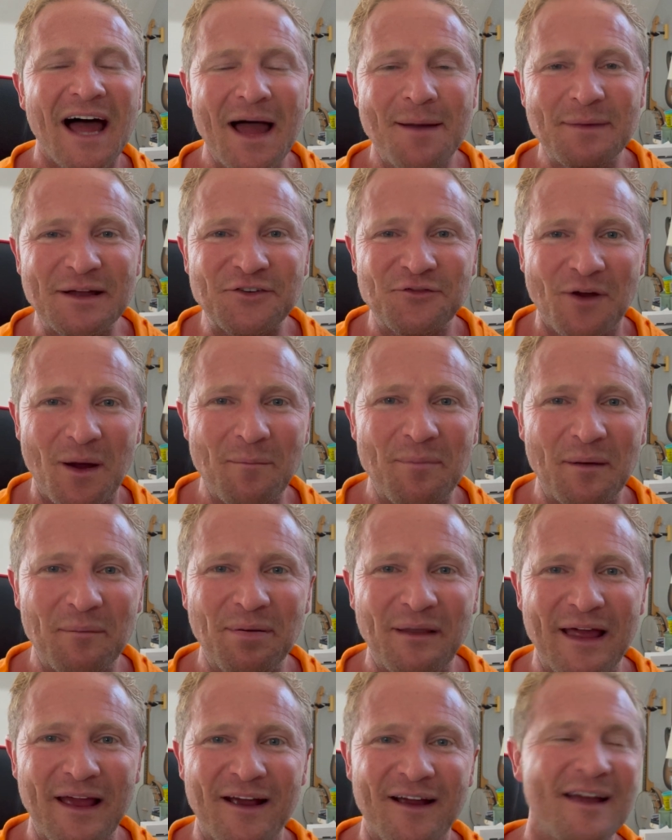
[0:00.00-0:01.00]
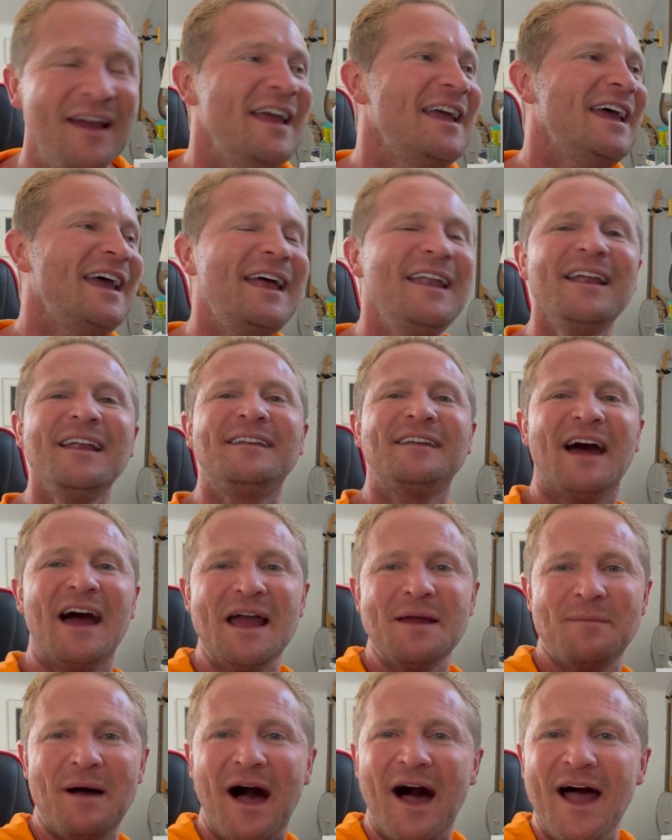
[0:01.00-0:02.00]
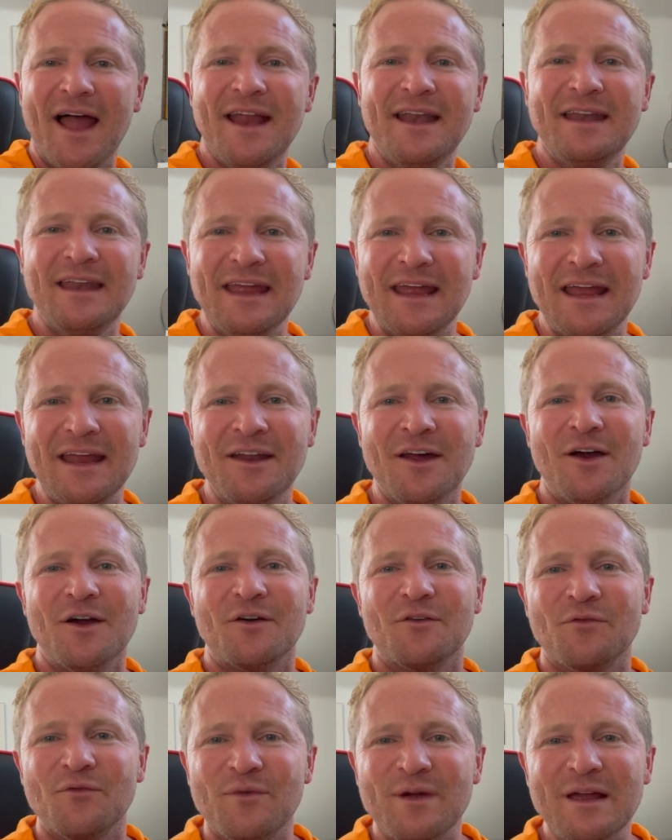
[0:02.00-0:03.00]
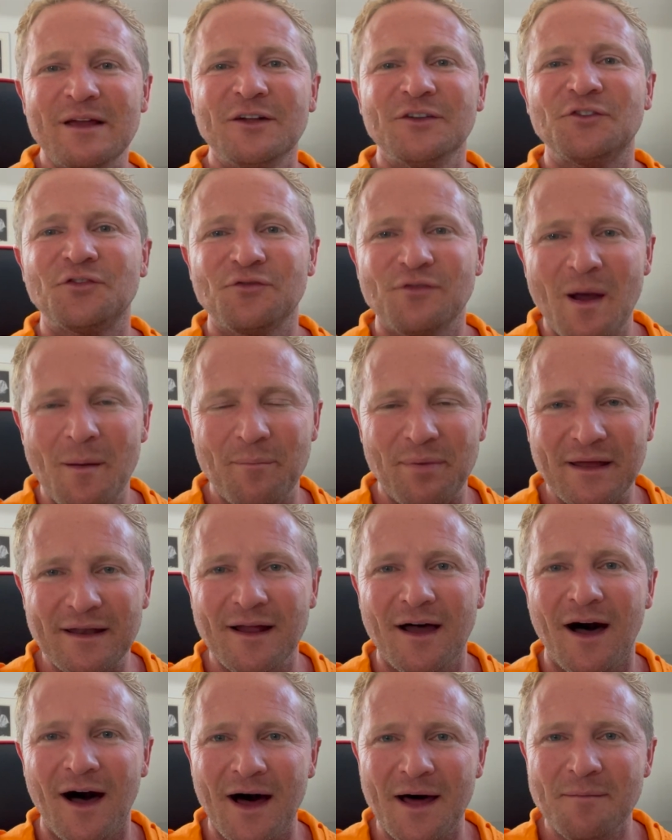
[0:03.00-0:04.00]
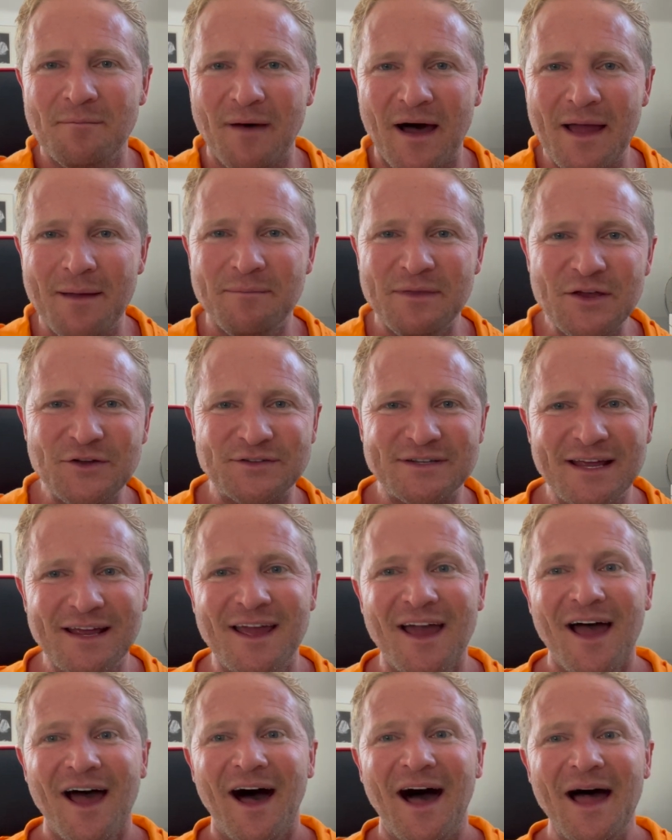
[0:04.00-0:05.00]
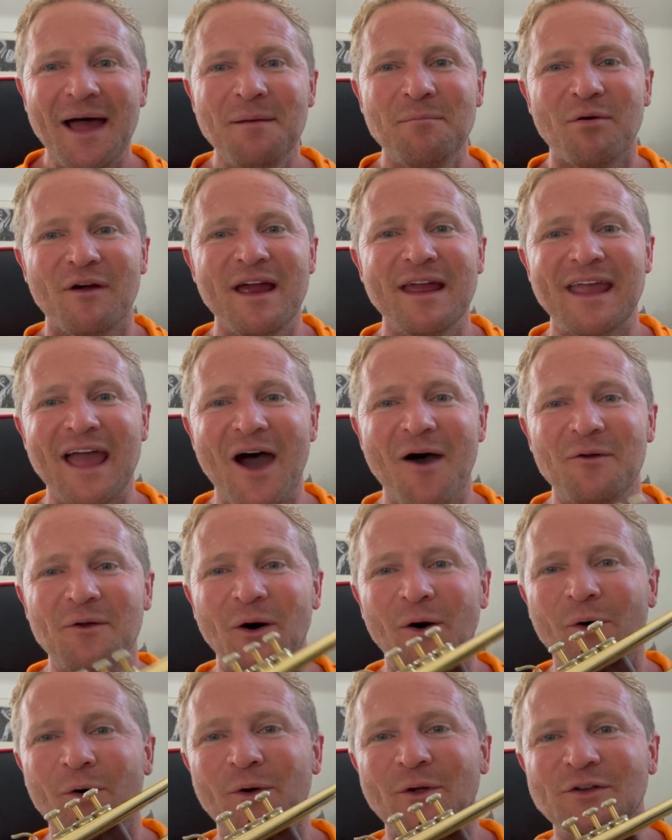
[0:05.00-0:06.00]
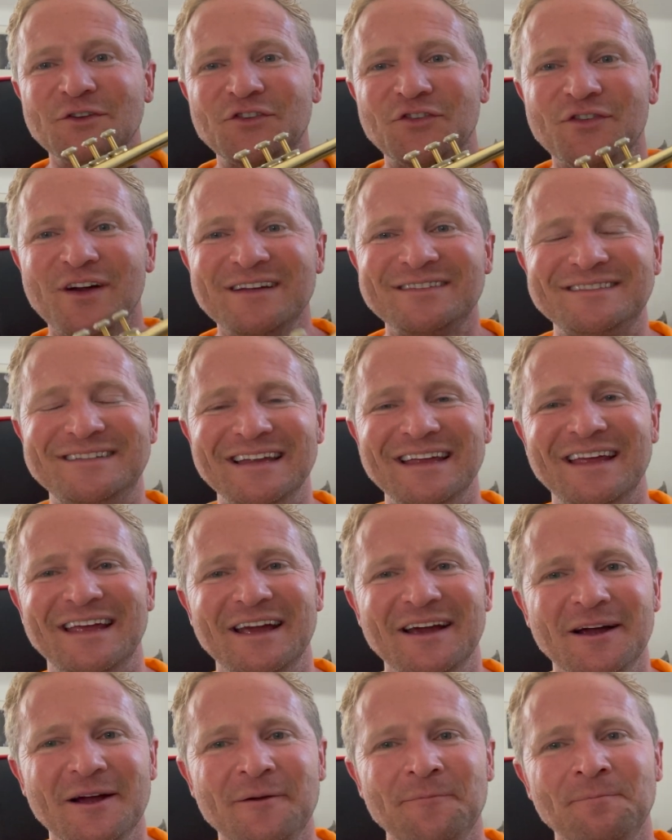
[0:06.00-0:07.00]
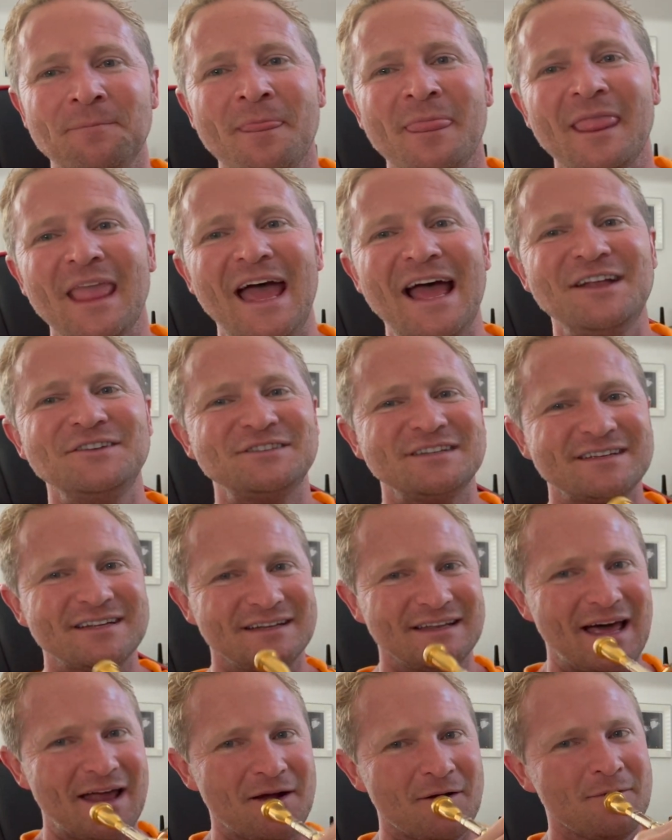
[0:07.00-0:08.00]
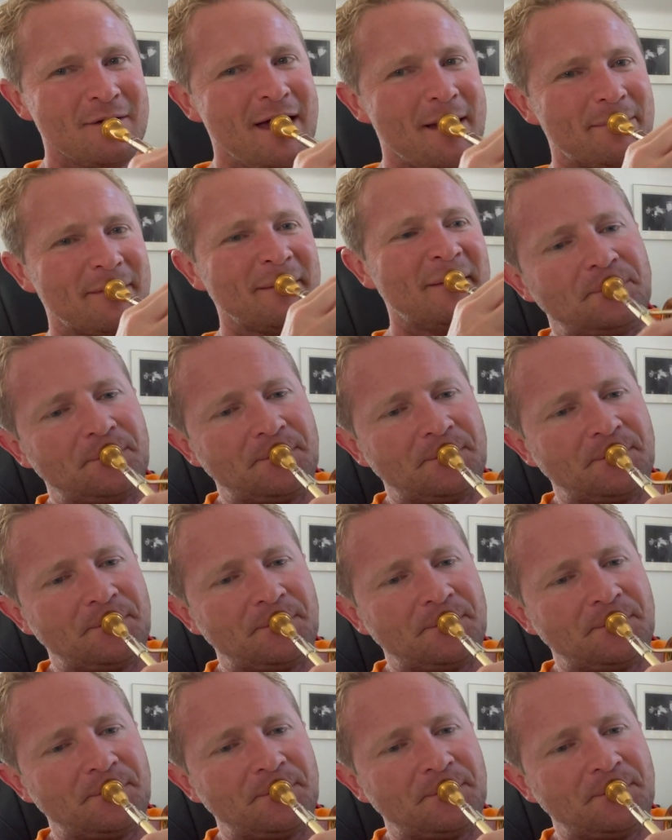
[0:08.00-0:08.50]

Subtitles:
I'm a trumpet player, anytime I need real trumpet on my music, I break out old Trusty here and just let it rip.